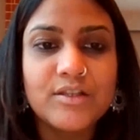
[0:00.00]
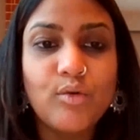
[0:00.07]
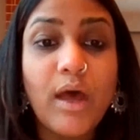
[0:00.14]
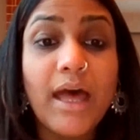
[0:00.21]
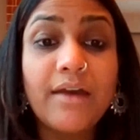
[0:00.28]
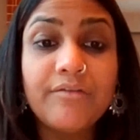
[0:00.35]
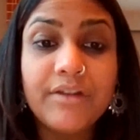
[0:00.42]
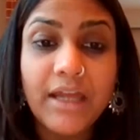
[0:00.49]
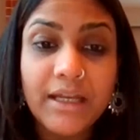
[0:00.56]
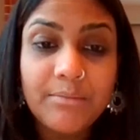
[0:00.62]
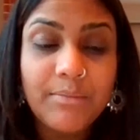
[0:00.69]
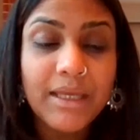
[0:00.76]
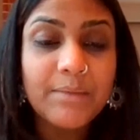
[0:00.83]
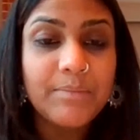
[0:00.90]
So I have
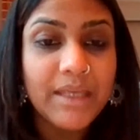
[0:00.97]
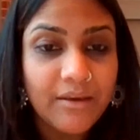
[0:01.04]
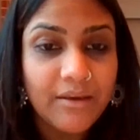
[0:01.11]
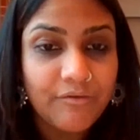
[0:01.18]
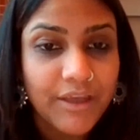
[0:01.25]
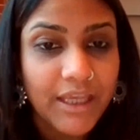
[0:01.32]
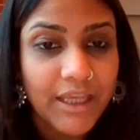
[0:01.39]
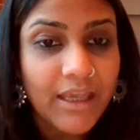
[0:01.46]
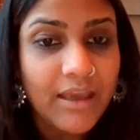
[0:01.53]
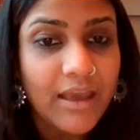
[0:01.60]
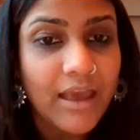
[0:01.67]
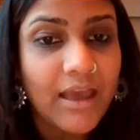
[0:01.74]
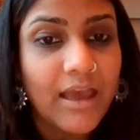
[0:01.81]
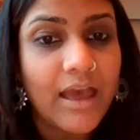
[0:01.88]
done my
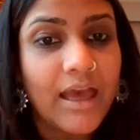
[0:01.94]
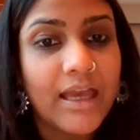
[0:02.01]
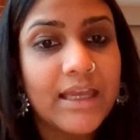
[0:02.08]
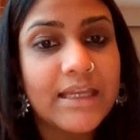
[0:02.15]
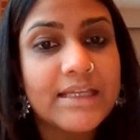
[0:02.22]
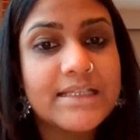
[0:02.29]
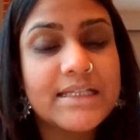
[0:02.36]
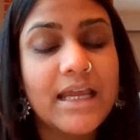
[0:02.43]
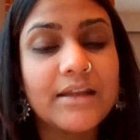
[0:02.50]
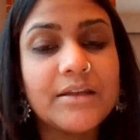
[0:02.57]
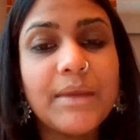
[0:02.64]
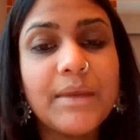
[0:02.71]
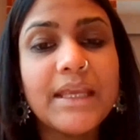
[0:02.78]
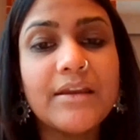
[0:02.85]
BFA. I
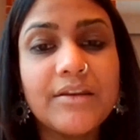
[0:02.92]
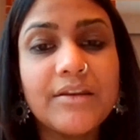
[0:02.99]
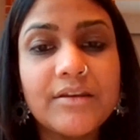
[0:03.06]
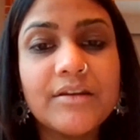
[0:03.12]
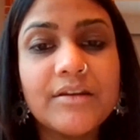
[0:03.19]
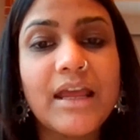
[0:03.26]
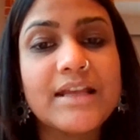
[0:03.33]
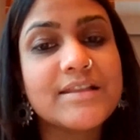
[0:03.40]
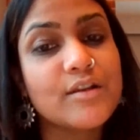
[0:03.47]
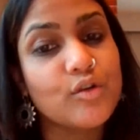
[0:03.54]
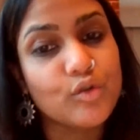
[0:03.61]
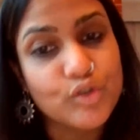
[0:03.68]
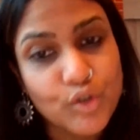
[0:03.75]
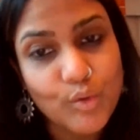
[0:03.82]
started my career
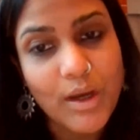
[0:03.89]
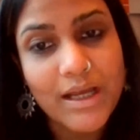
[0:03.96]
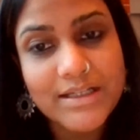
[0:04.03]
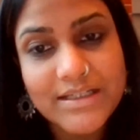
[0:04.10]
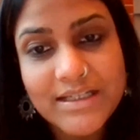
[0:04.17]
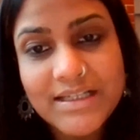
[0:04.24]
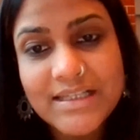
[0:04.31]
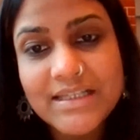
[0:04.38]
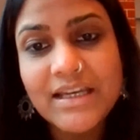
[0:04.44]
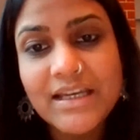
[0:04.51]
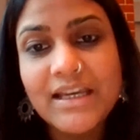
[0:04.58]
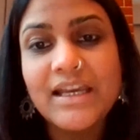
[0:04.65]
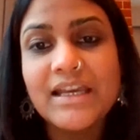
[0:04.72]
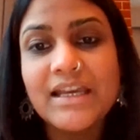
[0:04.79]
as a roto artist,
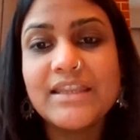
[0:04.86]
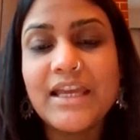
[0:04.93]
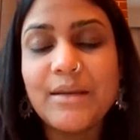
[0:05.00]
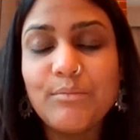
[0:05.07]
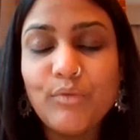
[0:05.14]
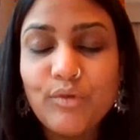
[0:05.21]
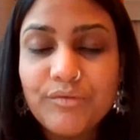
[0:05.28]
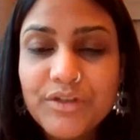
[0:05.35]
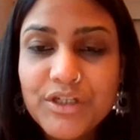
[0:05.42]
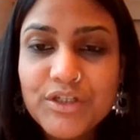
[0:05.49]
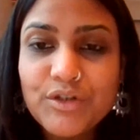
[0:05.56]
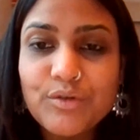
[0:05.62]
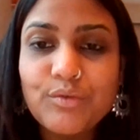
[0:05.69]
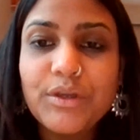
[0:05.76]
then moved
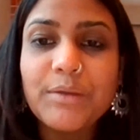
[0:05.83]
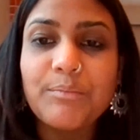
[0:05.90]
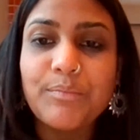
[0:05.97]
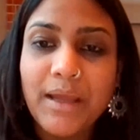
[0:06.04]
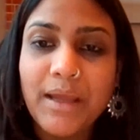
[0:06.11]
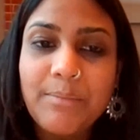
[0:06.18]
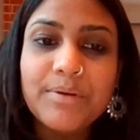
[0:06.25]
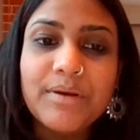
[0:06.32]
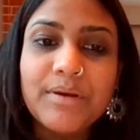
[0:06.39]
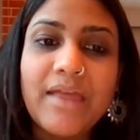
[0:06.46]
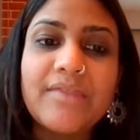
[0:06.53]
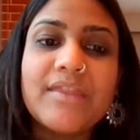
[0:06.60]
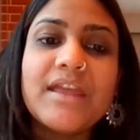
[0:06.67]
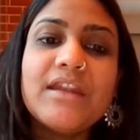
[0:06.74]
into doing prep,
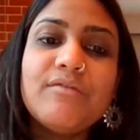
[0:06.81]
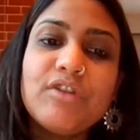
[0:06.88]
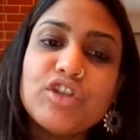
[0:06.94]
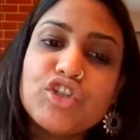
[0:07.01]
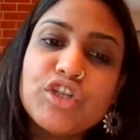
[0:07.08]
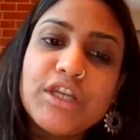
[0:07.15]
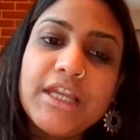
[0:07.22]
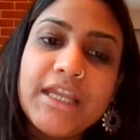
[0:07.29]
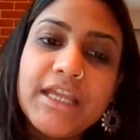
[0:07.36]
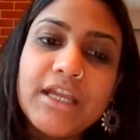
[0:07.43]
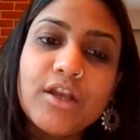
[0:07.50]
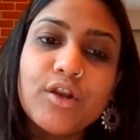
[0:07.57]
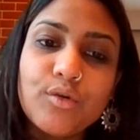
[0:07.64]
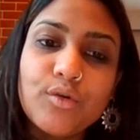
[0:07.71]
and then
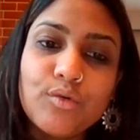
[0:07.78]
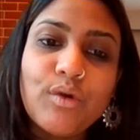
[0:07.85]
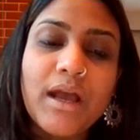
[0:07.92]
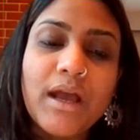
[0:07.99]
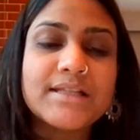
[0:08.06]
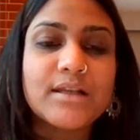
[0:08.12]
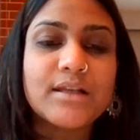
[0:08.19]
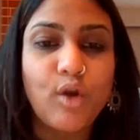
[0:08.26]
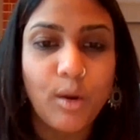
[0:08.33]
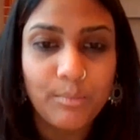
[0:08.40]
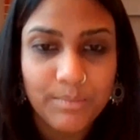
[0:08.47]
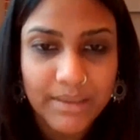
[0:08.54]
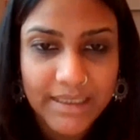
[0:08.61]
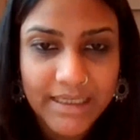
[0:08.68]
eventually grew as a
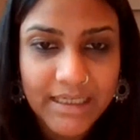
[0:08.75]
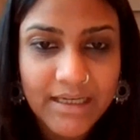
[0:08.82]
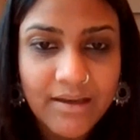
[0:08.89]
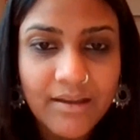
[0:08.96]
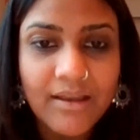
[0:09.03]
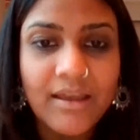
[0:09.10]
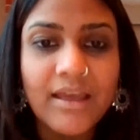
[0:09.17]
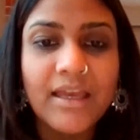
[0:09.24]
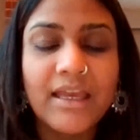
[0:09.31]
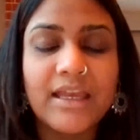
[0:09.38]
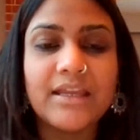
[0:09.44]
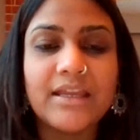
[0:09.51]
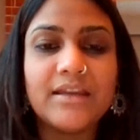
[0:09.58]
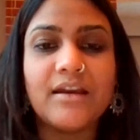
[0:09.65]
comp lead
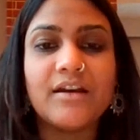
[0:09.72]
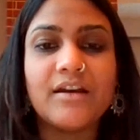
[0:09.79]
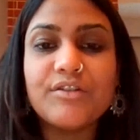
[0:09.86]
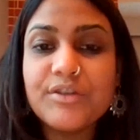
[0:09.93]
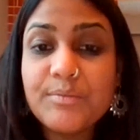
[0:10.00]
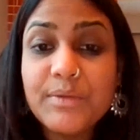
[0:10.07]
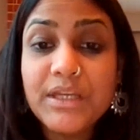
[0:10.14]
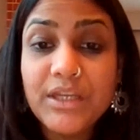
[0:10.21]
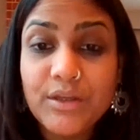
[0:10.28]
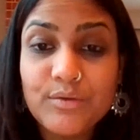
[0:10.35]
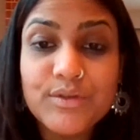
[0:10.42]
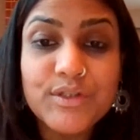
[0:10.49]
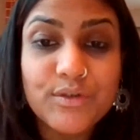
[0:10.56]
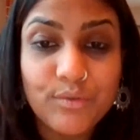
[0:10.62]
in Rhythm and
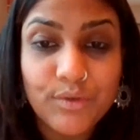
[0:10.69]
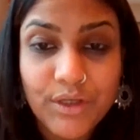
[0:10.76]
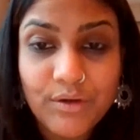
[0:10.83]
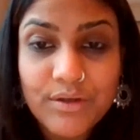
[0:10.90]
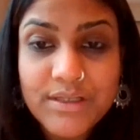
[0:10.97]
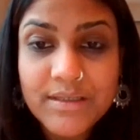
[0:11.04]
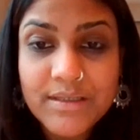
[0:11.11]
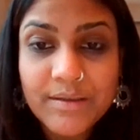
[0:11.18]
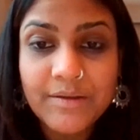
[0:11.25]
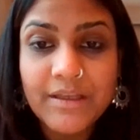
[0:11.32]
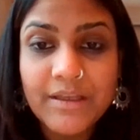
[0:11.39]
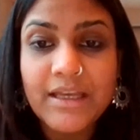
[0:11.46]
Hue Studios.